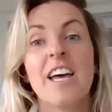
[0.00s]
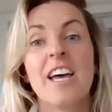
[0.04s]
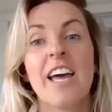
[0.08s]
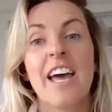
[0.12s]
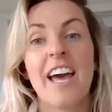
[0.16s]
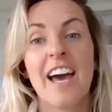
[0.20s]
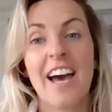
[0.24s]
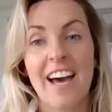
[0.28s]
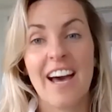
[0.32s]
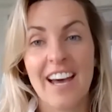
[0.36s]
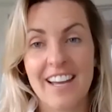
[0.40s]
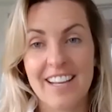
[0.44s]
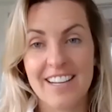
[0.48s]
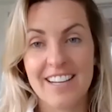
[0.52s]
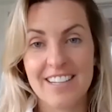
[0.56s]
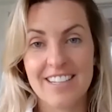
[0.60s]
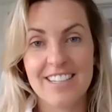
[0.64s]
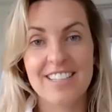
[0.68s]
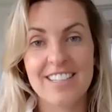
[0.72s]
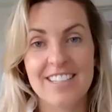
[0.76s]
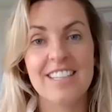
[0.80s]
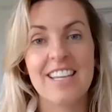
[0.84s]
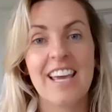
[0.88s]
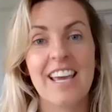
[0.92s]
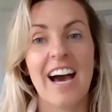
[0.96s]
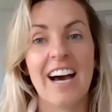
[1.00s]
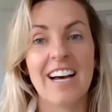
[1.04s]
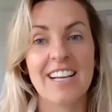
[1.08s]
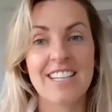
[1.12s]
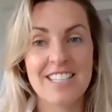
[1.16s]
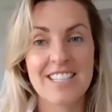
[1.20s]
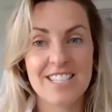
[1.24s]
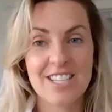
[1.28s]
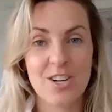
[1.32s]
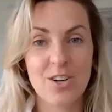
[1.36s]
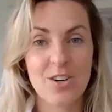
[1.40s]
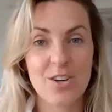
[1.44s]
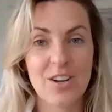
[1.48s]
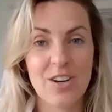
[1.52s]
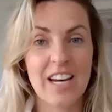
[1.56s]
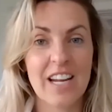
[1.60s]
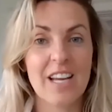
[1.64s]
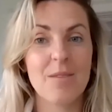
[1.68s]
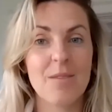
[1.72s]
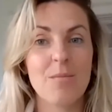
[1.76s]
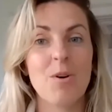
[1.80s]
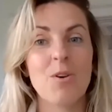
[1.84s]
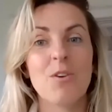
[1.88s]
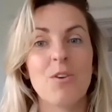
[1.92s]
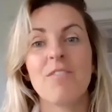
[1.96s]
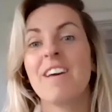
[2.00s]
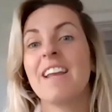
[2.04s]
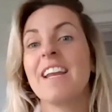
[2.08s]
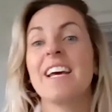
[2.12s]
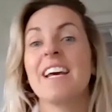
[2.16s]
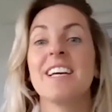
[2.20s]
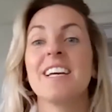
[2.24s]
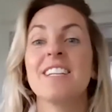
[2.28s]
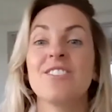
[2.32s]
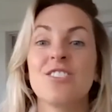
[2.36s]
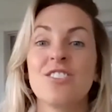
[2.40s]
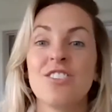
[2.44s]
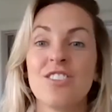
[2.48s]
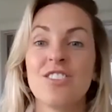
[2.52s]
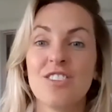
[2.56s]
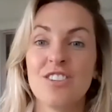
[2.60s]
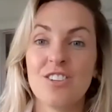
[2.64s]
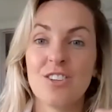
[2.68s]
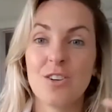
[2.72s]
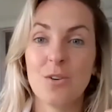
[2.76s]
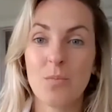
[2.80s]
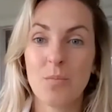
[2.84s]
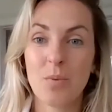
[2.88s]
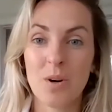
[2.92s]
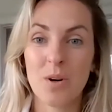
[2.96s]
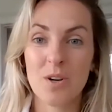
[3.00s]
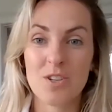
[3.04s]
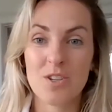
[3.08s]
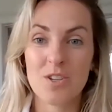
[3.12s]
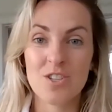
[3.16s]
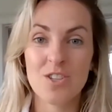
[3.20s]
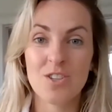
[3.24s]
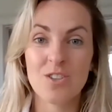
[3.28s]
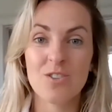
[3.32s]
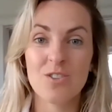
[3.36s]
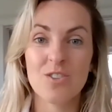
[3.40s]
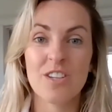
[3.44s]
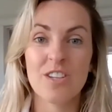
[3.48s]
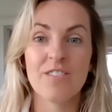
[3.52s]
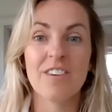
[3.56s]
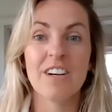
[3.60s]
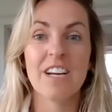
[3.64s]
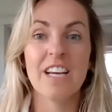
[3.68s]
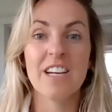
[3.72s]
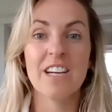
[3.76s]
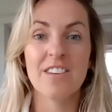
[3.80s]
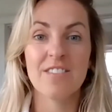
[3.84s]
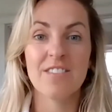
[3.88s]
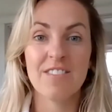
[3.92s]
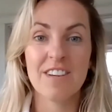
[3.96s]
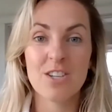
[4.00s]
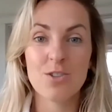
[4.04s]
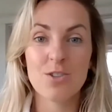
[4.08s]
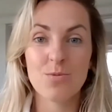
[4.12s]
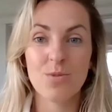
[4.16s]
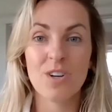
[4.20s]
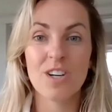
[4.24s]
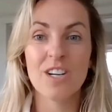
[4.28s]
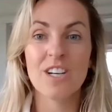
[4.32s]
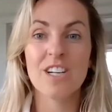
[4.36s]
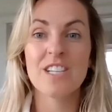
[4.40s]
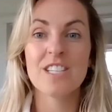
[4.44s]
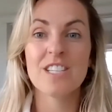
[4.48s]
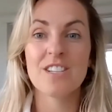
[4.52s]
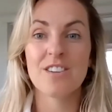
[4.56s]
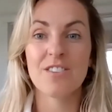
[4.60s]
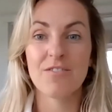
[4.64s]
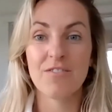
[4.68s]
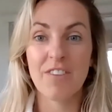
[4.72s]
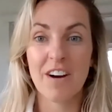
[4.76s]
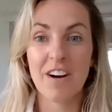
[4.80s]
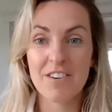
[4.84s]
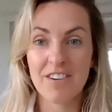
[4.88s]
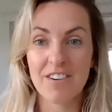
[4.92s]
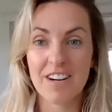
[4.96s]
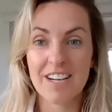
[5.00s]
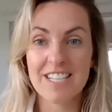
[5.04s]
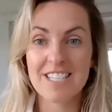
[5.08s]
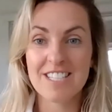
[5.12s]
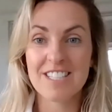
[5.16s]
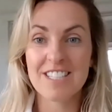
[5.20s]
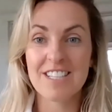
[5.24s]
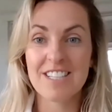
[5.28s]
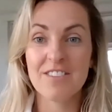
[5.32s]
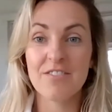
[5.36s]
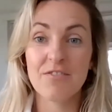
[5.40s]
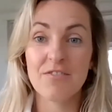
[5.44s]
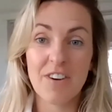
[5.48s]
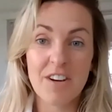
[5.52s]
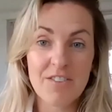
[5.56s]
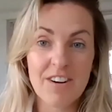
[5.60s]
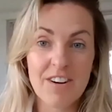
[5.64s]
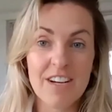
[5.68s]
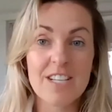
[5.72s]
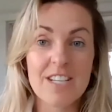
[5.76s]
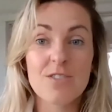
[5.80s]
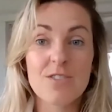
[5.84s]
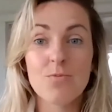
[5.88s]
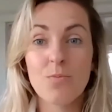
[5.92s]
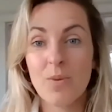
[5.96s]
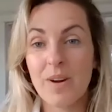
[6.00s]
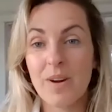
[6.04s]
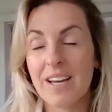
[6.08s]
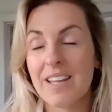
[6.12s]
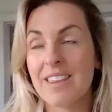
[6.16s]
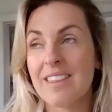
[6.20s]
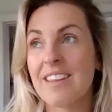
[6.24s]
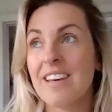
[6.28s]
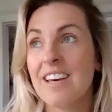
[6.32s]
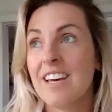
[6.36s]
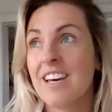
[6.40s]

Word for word: Yeah. And yeah. yeah. so getting motivated to pursue different individuals or fundraise fundraise with